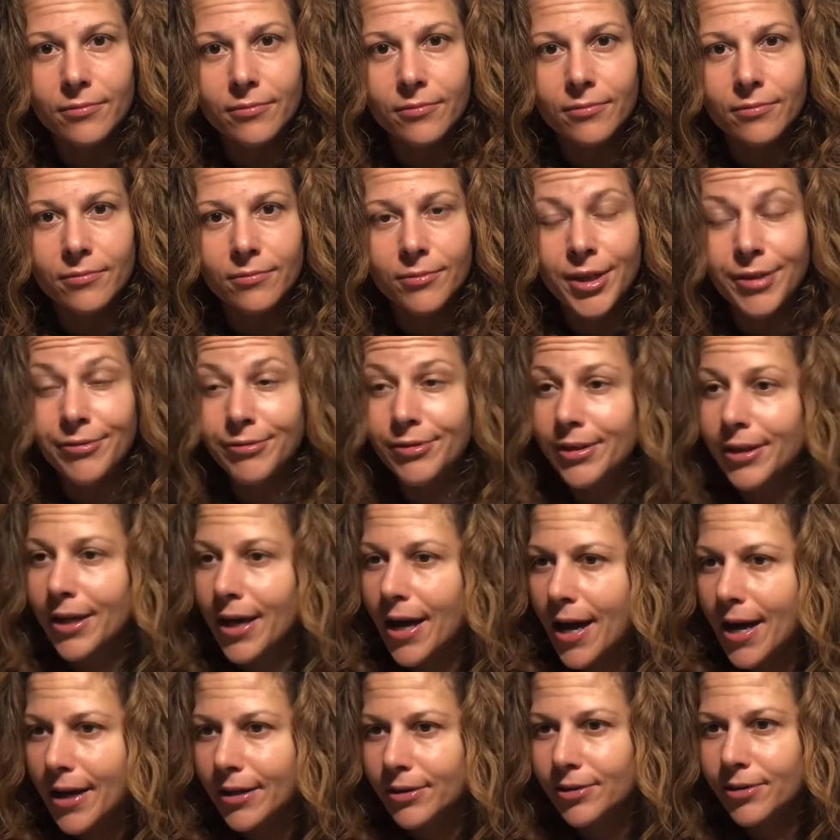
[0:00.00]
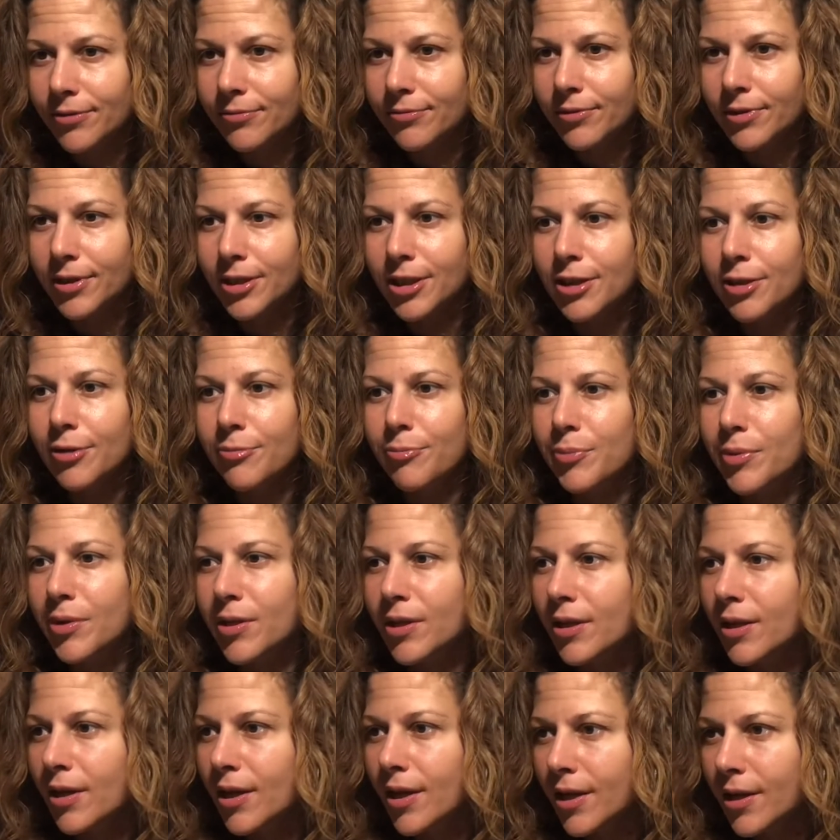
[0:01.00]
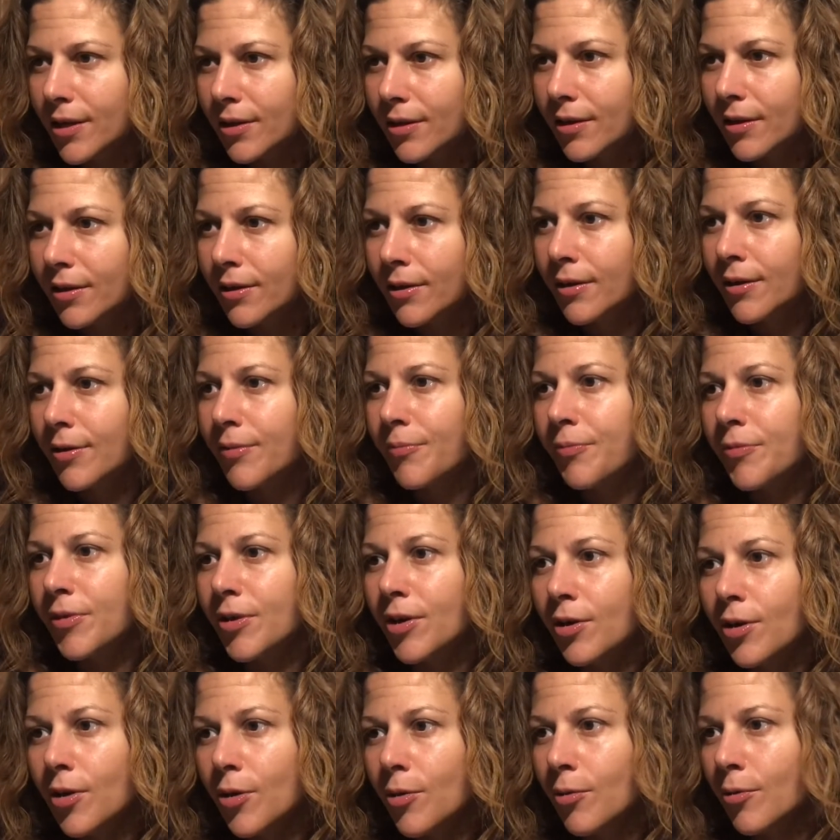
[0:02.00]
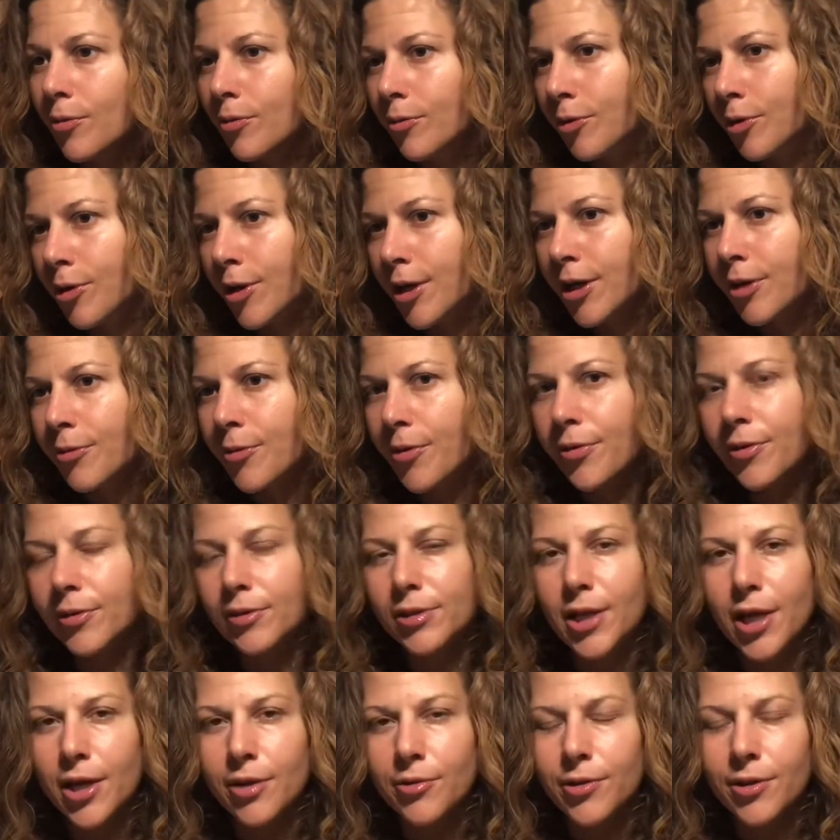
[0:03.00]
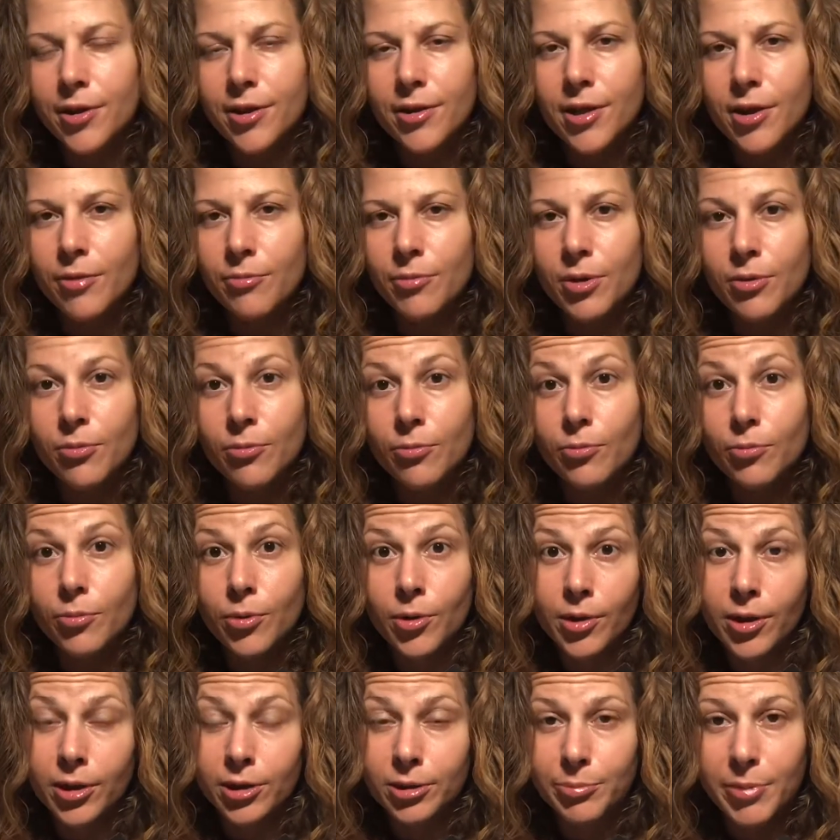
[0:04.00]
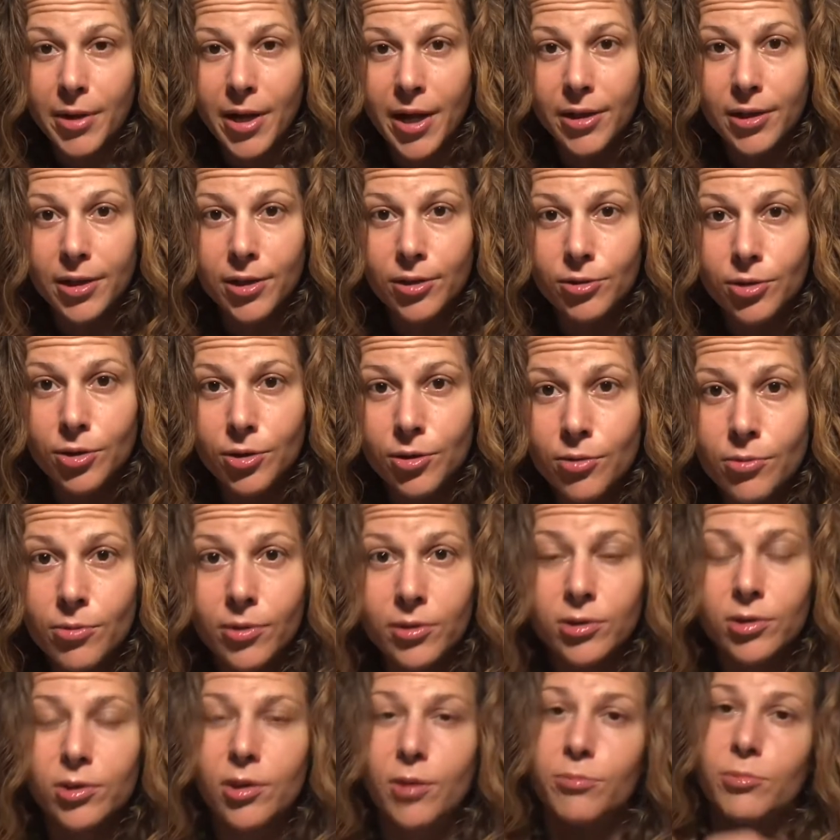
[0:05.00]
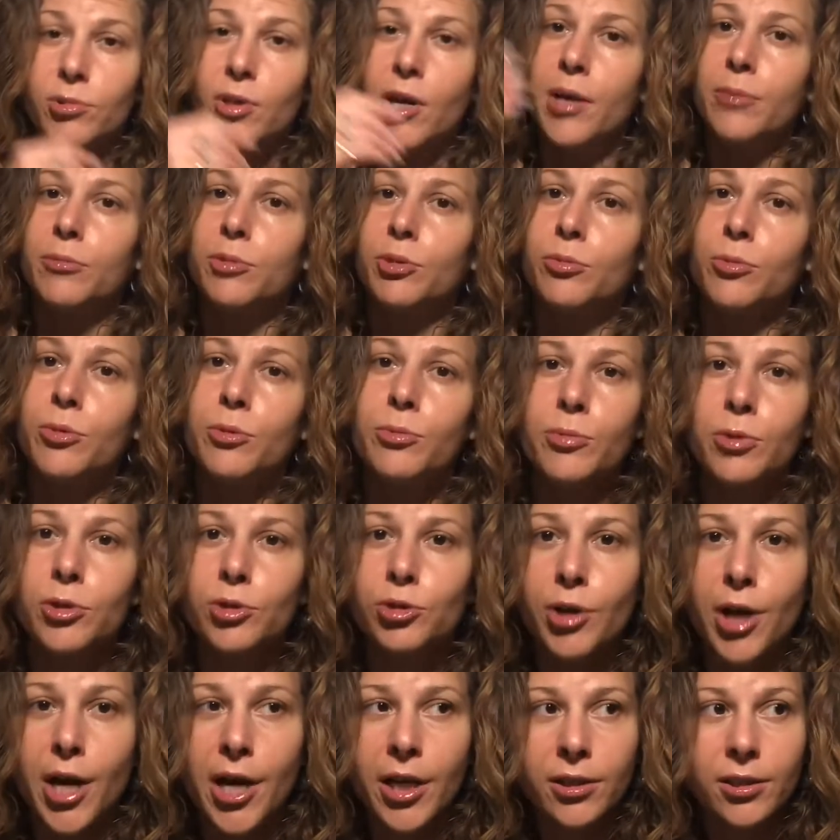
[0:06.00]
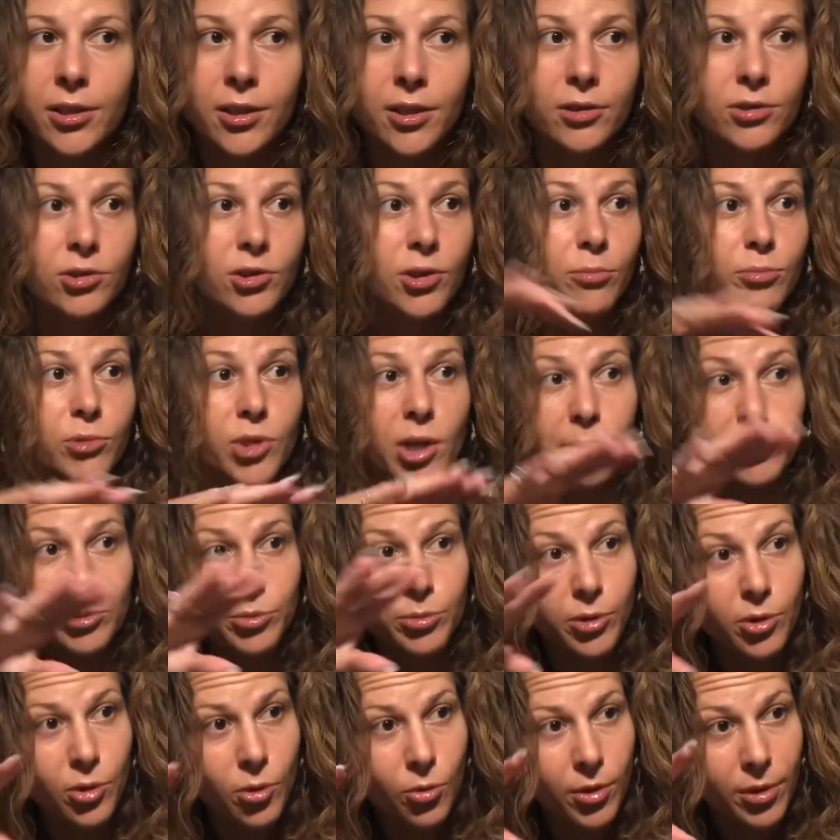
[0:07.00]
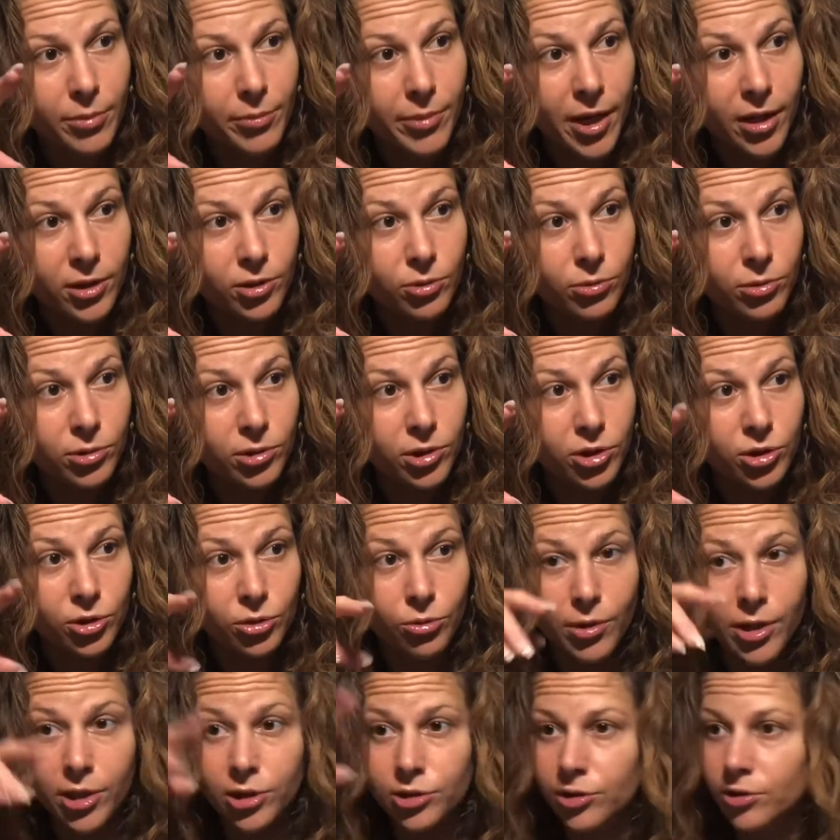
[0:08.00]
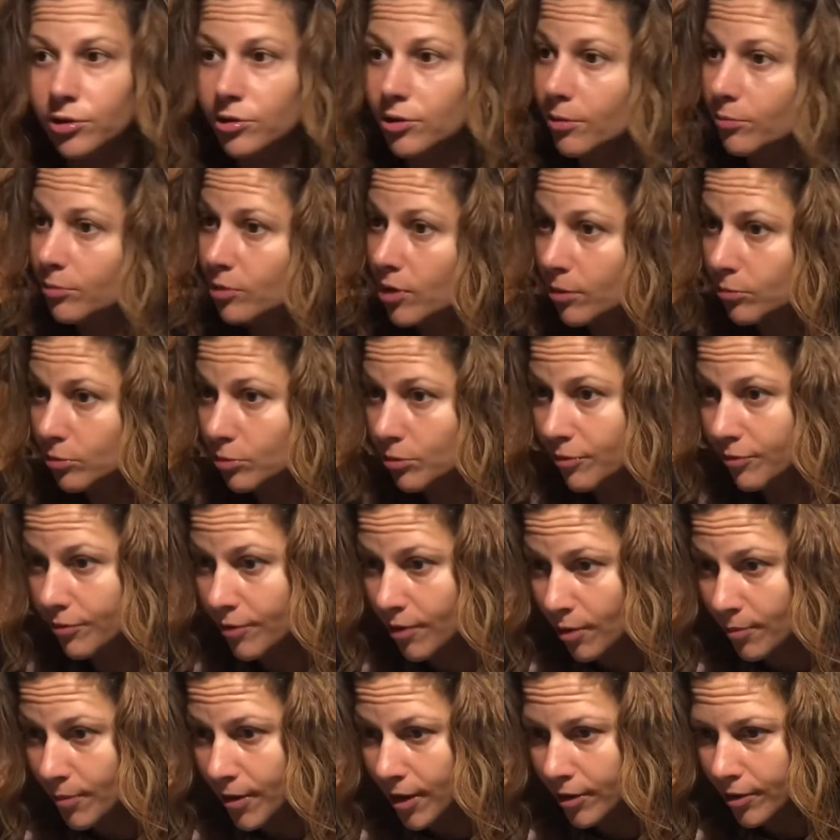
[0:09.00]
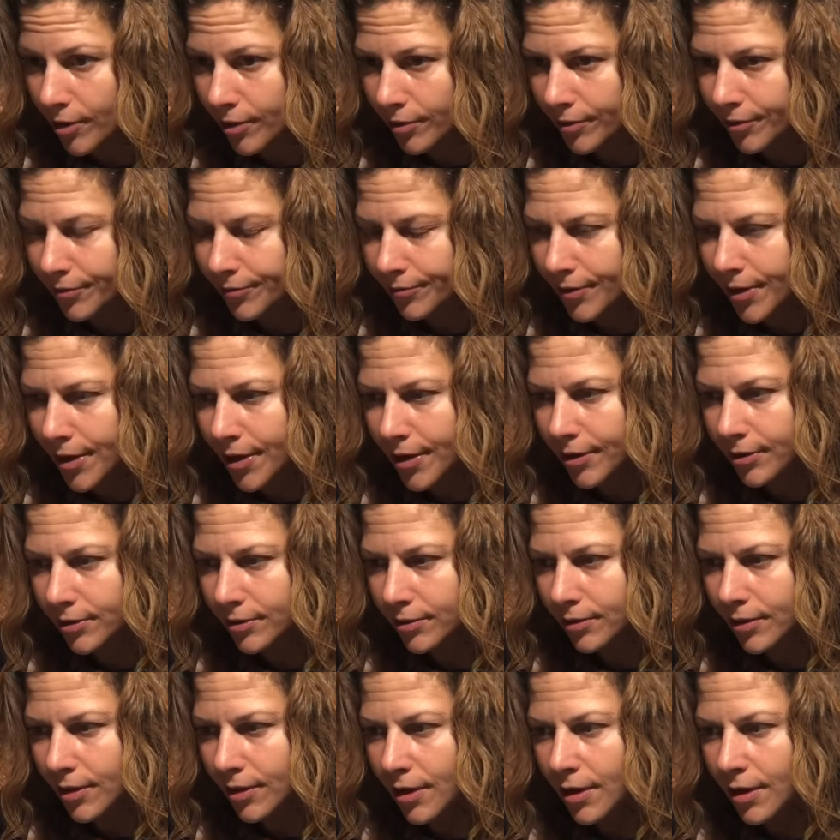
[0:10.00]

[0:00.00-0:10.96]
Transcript: We have to actively be in, you know, creating with integrity that we were expanding to. And sometimes we're retracting, sometimes we're going back to a situation, sometimes we fell back on our face.